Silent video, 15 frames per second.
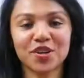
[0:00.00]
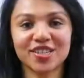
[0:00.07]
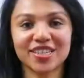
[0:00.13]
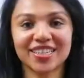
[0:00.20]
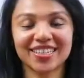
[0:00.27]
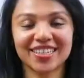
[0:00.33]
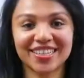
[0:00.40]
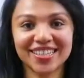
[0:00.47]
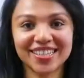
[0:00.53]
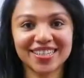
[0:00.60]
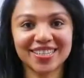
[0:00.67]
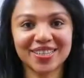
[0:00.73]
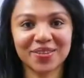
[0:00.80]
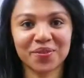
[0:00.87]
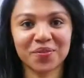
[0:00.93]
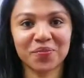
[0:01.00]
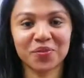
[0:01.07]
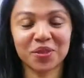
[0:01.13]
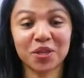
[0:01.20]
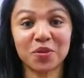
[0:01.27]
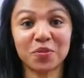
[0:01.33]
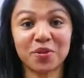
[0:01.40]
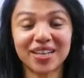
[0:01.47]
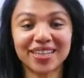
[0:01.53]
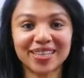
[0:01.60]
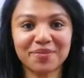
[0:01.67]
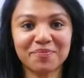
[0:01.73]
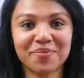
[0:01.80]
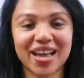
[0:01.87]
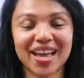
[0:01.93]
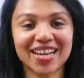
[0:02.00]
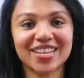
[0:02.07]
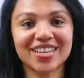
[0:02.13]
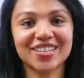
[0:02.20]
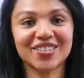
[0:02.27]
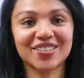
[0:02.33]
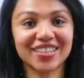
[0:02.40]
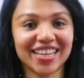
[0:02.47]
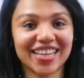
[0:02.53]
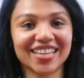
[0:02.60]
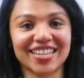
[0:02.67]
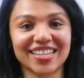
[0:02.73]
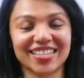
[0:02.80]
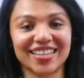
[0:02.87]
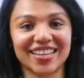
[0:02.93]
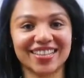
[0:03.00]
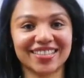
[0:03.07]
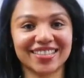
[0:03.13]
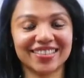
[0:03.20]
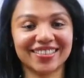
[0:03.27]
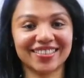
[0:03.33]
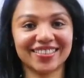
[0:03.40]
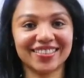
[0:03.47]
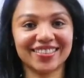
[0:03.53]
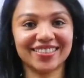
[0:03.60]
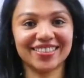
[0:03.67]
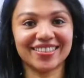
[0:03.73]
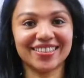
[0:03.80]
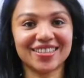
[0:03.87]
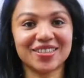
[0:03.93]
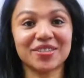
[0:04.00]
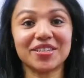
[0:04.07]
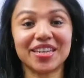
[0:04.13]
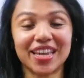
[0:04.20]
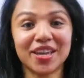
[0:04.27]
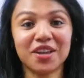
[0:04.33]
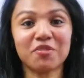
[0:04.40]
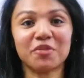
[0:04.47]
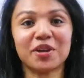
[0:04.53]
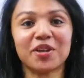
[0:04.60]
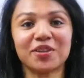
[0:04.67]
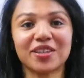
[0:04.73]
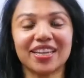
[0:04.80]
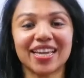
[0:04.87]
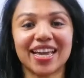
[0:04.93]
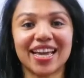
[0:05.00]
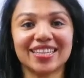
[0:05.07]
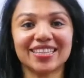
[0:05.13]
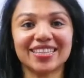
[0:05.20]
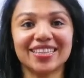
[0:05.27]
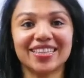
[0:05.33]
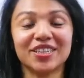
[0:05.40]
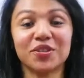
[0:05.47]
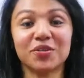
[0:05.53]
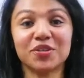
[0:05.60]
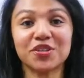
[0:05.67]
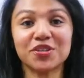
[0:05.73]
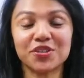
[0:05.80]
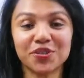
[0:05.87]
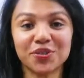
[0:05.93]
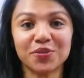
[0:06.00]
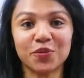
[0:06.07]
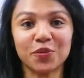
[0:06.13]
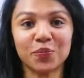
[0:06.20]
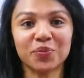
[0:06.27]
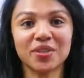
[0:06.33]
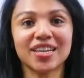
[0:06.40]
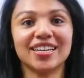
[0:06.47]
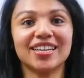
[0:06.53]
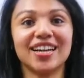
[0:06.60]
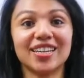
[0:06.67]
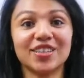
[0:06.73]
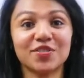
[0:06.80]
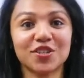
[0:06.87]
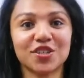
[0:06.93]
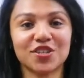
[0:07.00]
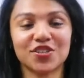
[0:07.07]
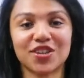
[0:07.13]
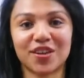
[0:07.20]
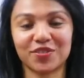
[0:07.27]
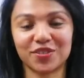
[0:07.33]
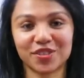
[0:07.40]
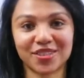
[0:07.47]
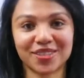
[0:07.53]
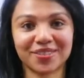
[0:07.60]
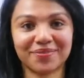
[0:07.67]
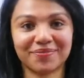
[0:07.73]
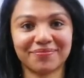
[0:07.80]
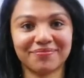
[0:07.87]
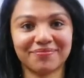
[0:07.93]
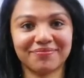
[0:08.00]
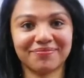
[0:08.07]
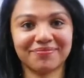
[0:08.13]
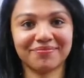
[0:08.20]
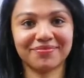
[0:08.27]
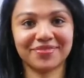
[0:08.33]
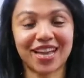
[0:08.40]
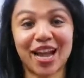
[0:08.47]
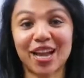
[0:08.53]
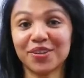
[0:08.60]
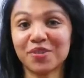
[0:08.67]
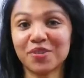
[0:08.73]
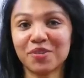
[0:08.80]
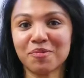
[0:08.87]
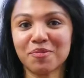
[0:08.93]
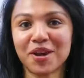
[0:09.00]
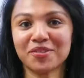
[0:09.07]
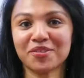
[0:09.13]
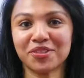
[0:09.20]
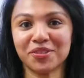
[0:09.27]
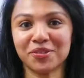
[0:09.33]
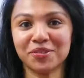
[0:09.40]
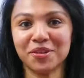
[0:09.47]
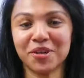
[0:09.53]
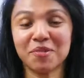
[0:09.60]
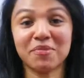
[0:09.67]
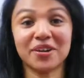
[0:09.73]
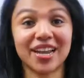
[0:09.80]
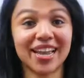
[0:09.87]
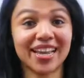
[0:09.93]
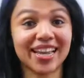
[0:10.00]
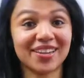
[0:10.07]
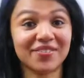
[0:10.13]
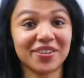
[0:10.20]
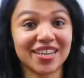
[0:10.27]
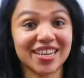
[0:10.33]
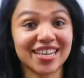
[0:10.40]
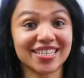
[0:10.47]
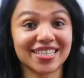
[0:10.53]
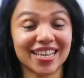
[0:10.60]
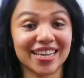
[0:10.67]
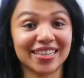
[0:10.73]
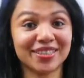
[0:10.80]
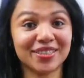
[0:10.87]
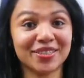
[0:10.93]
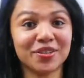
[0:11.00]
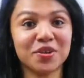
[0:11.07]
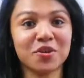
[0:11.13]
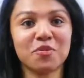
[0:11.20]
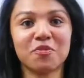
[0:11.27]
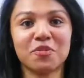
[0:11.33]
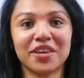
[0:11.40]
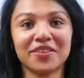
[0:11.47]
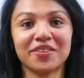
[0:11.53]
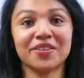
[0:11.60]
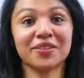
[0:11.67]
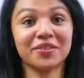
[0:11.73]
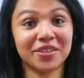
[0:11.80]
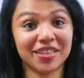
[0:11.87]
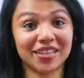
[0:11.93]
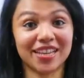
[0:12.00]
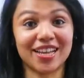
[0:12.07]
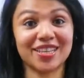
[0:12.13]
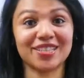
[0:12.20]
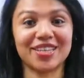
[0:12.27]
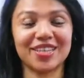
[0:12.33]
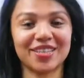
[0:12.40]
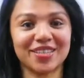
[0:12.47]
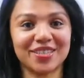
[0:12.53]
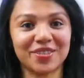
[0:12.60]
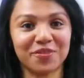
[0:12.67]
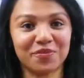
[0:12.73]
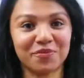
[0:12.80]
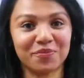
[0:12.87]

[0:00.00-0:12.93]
boys and girls, welcome back to the English class. Today we are looking at Unit 2, Gulliver's Travels. I don't know about you, but I get very excited with classics.